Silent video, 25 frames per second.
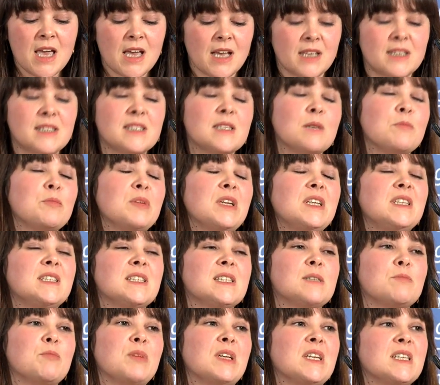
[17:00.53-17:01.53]
it simply
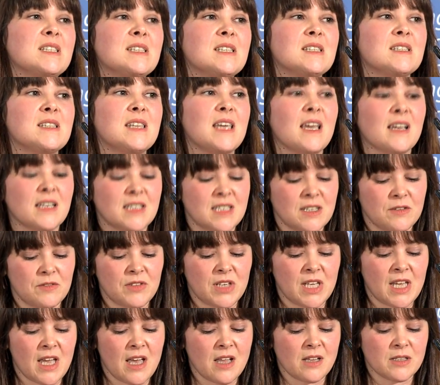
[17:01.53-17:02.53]
displaces the
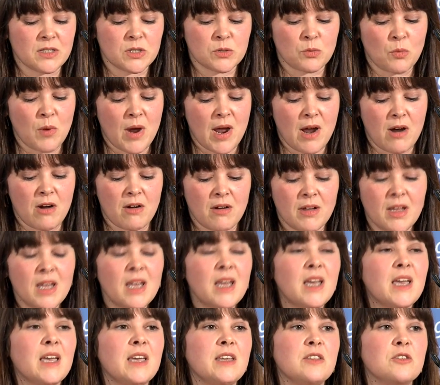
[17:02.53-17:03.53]
activity elsewhere,
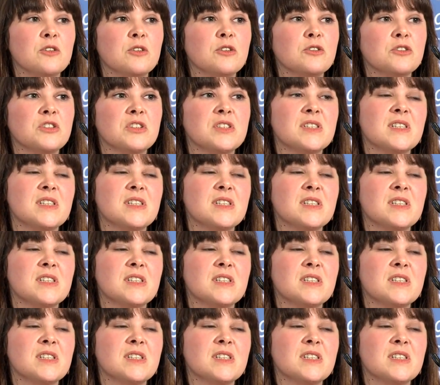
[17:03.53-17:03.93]
either to